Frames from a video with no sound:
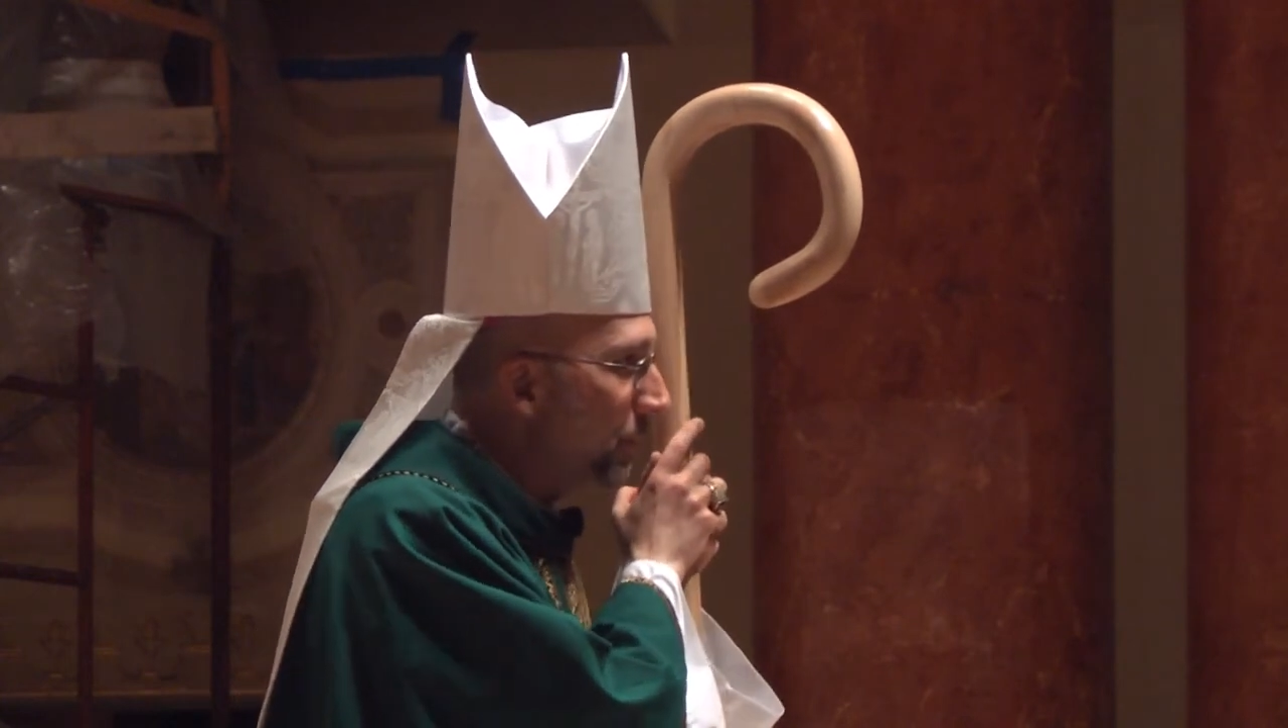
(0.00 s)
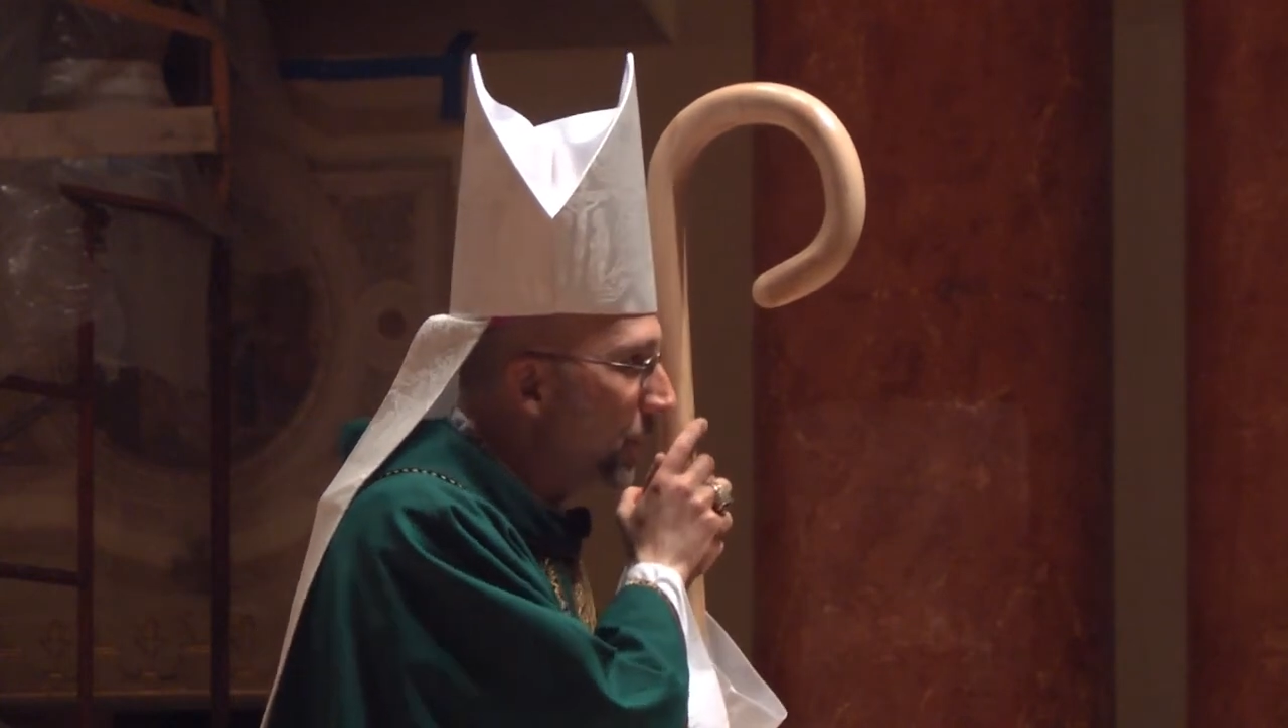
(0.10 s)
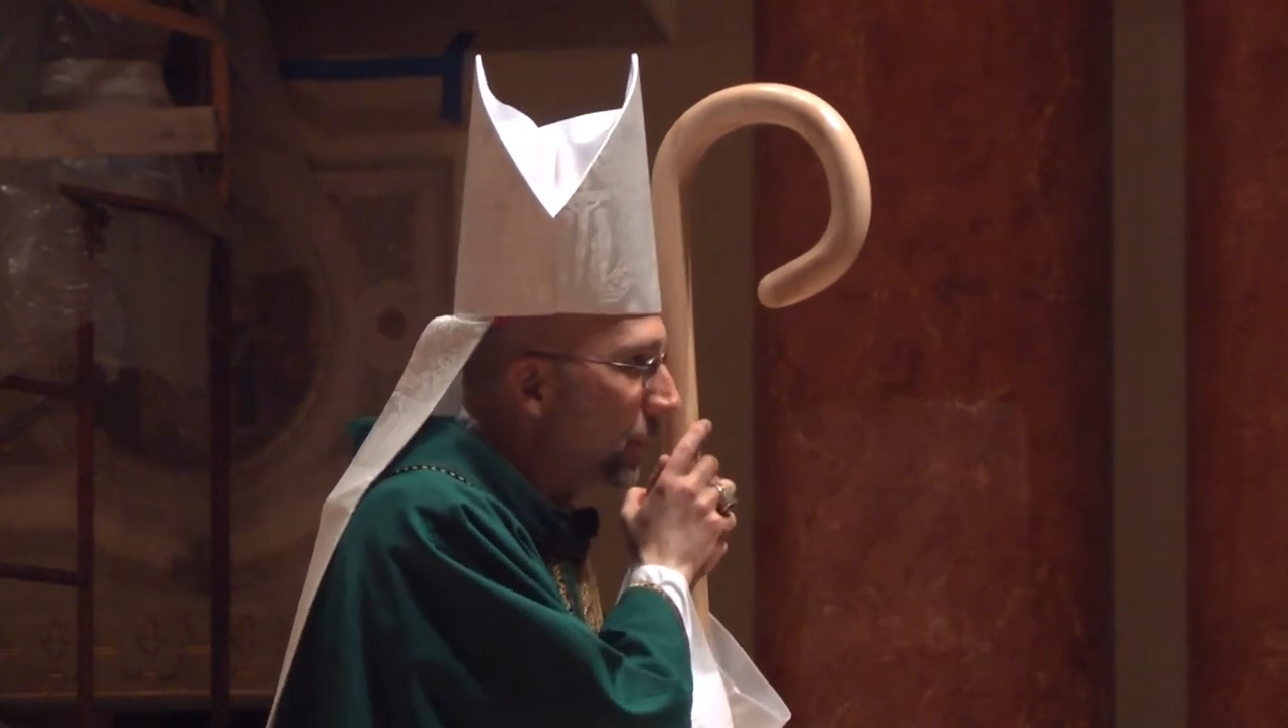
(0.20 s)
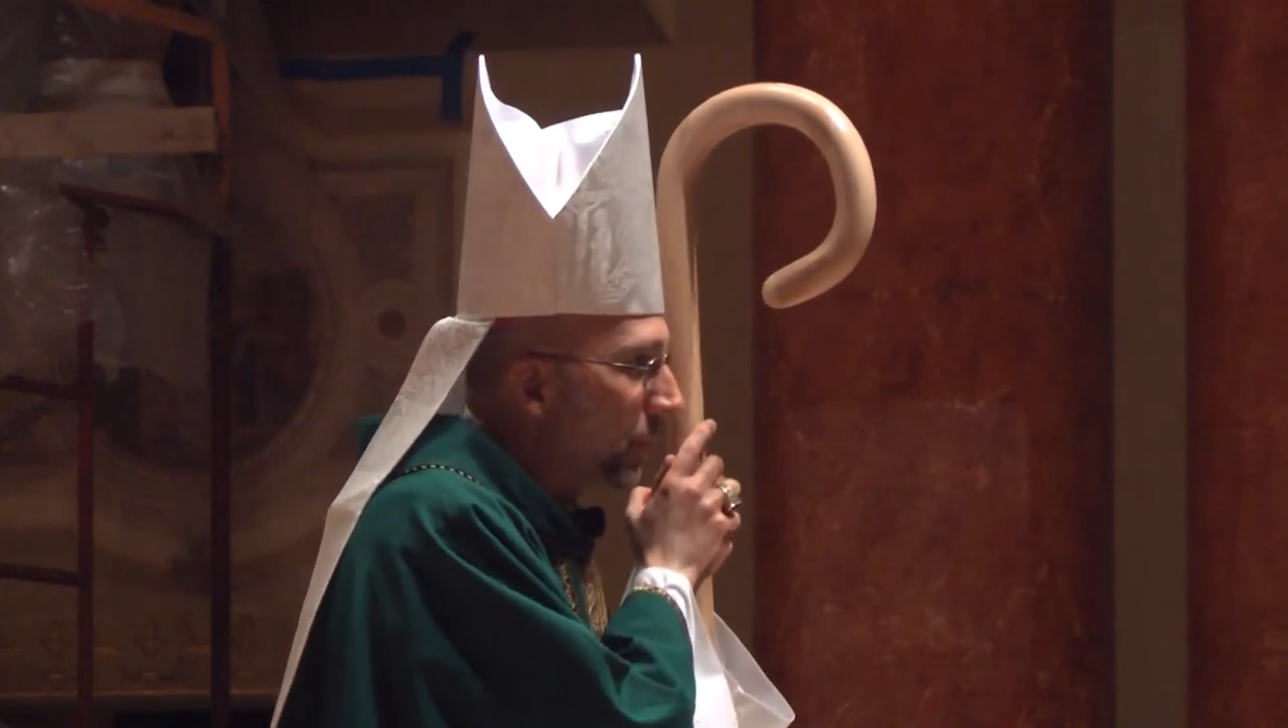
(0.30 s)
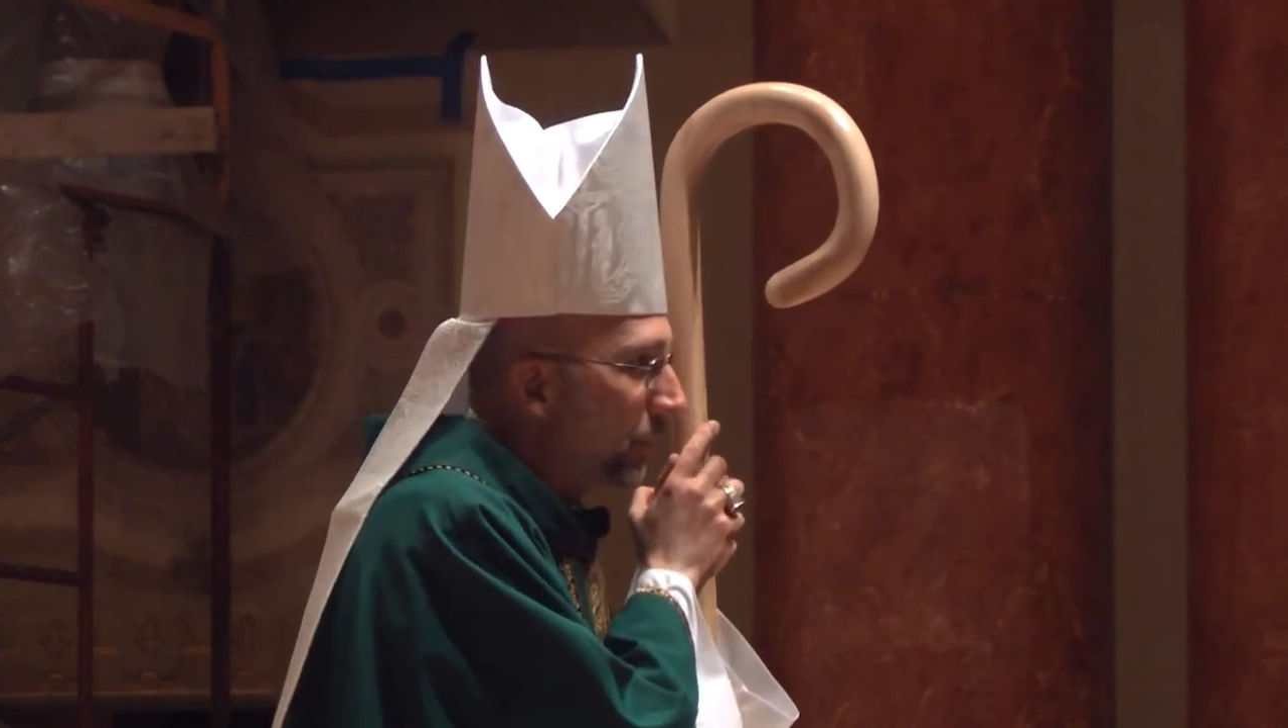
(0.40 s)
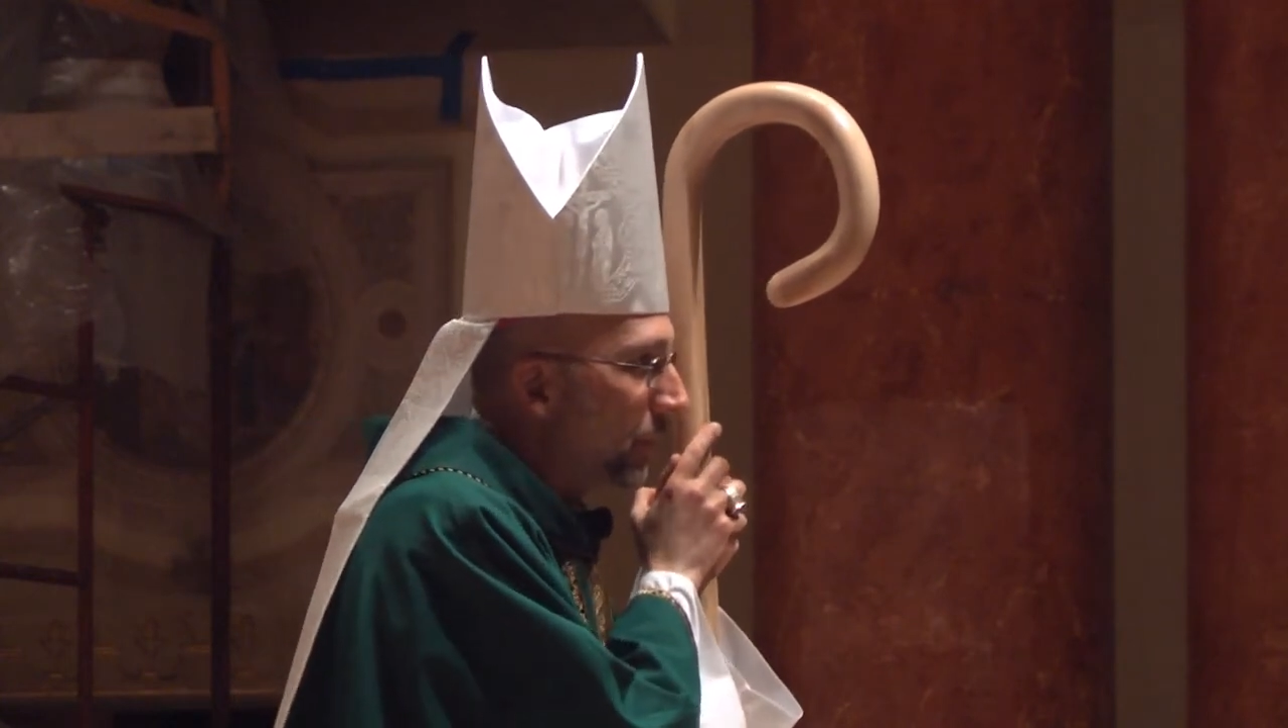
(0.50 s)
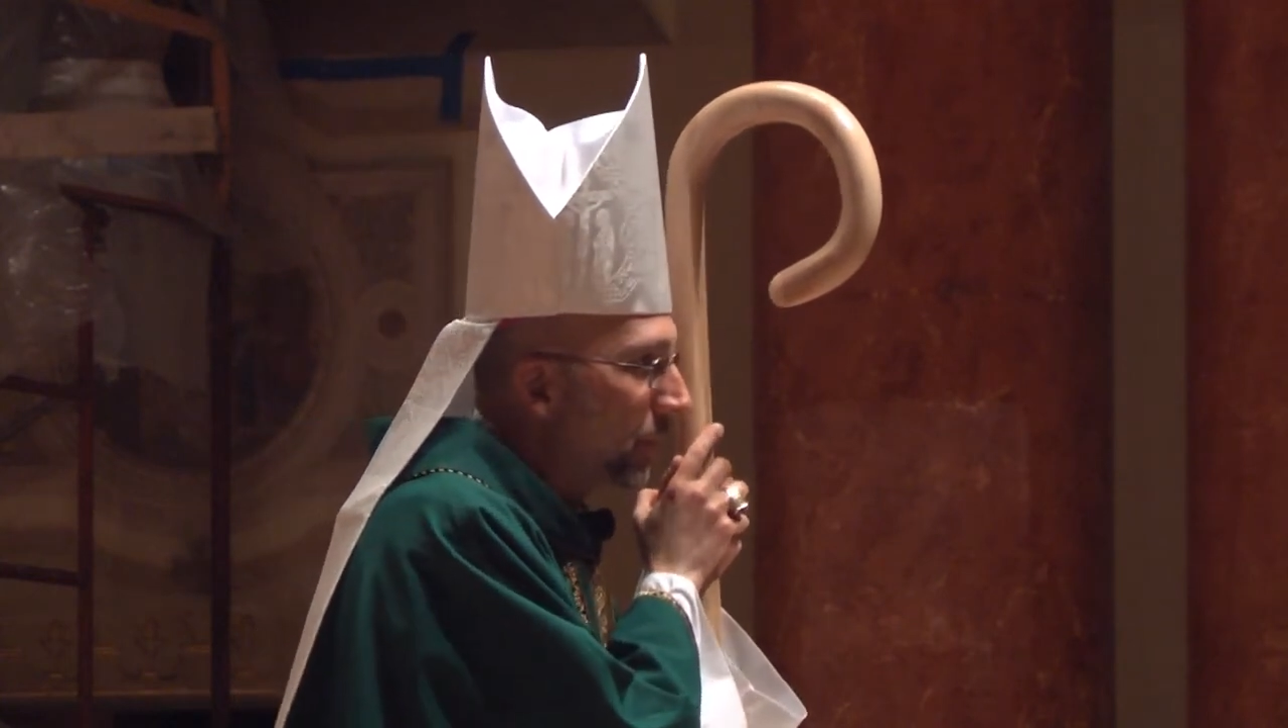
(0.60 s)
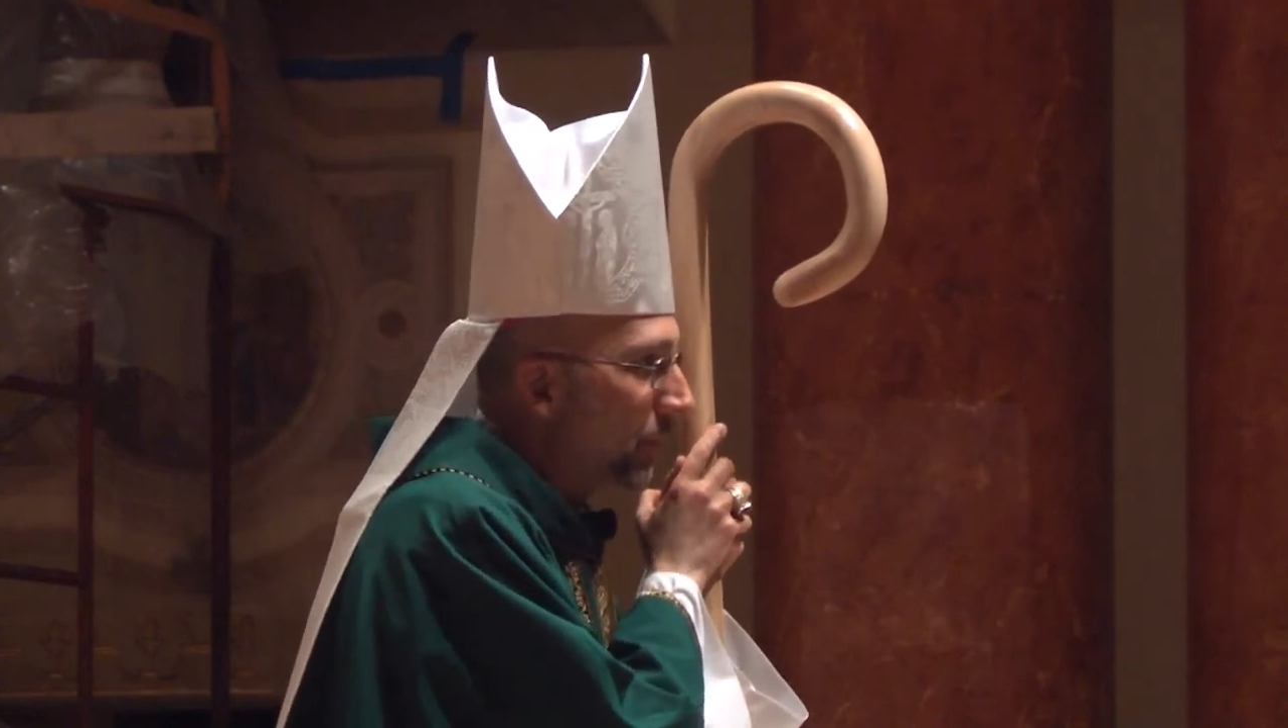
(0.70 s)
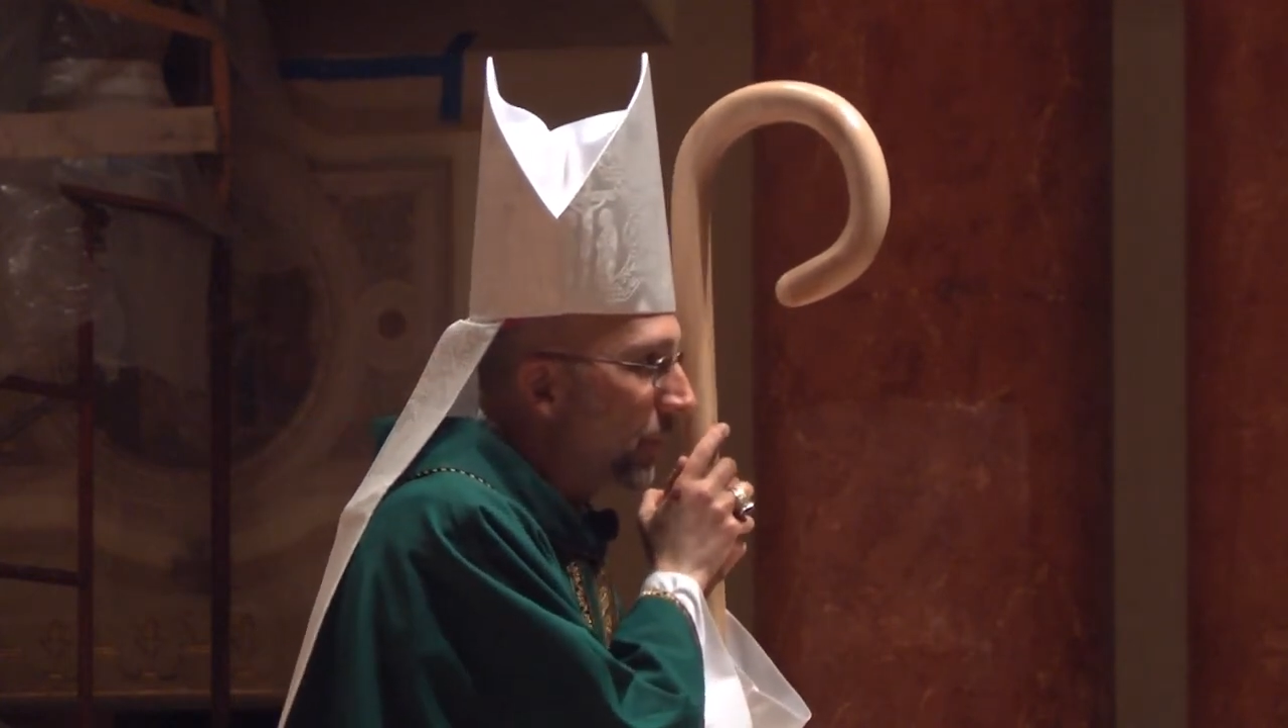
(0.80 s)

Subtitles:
beautiful,